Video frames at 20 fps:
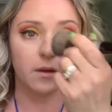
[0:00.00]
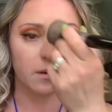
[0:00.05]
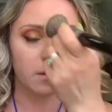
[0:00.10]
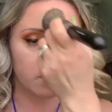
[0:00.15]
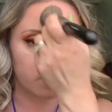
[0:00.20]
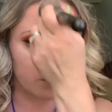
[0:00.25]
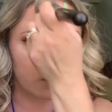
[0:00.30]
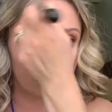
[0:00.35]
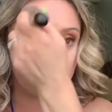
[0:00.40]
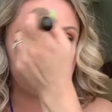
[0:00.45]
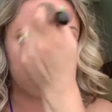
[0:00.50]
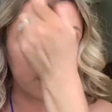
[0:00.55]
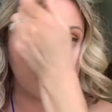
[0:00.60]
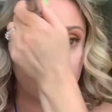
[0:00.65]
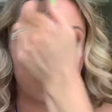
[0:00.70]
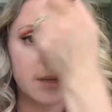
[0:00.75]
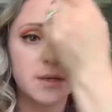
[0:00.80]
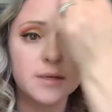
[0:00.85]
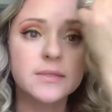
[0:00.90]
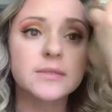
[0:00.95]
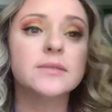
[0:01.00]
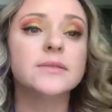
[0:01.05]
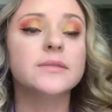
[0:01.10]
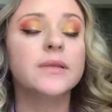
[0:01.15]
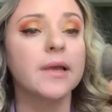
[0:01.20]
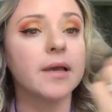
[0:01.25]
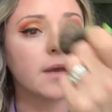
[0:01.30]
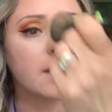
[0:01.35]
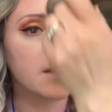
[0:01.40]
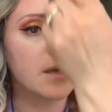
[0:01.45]
What can I
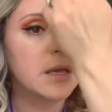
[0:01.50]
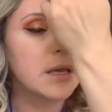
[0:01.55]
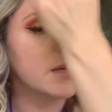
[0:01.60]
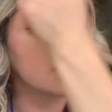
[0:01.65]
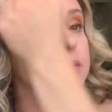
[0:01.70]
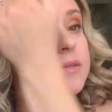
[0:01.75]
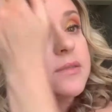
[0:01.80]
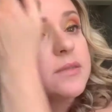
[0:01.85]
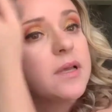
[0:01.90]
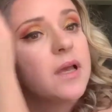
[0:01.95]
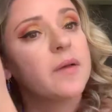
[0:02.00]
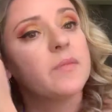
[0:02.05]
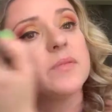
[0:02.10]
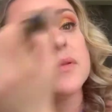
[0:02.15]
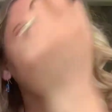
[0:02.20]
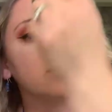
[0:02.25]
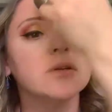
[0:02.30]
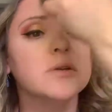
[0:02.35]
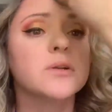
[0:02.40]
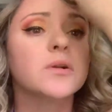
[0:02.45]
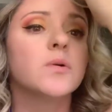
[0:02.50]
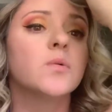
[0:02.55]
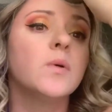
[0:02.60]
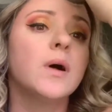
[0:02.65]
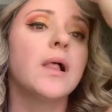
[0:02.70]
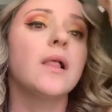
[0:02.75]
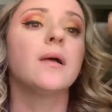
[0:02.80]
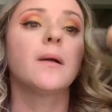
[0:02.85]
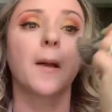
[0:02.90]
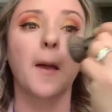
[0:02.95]
say except you're
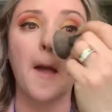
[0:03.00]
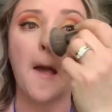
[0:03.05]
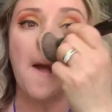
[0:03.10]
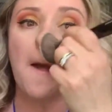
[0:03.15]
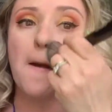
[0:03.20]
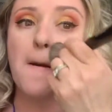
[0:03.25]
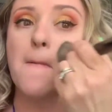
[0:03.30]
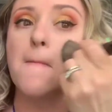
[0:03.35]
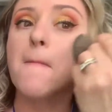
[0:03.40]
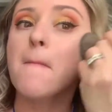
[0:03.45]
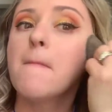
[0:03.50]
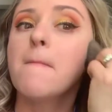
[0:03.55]
welcome?